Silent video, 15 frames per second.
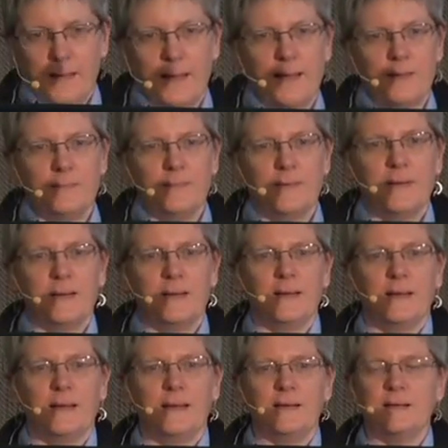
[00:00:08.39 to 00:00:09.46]
And
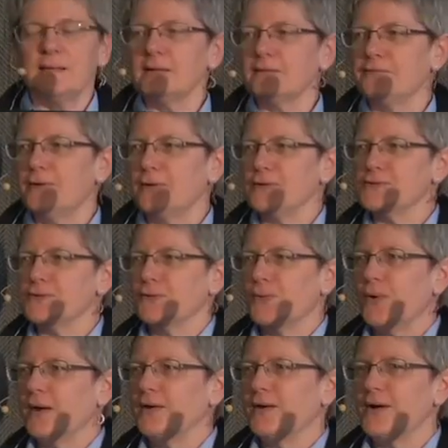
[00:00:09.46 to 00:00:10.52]
I think it follows on
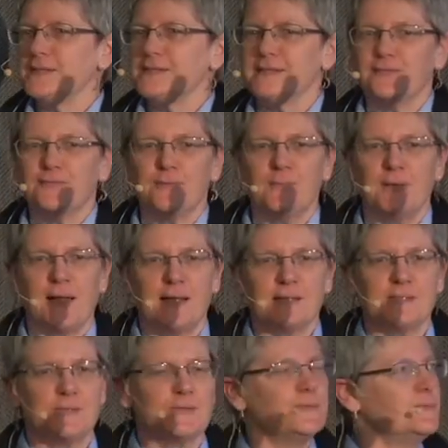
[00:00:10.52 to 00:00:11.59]
quite nicely from the
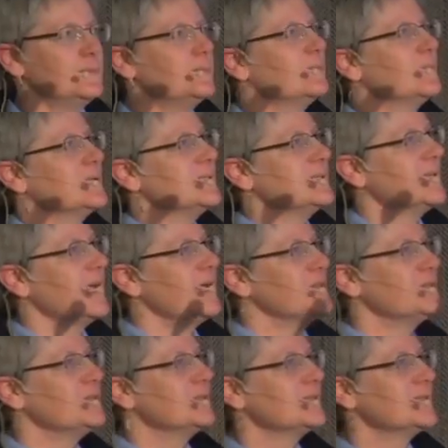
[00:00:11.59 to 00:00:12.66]
last two
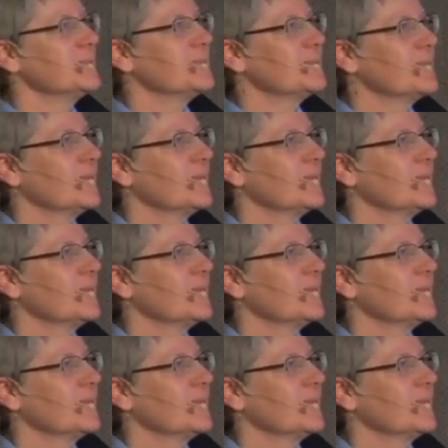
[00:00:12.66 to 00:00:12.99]
presentations.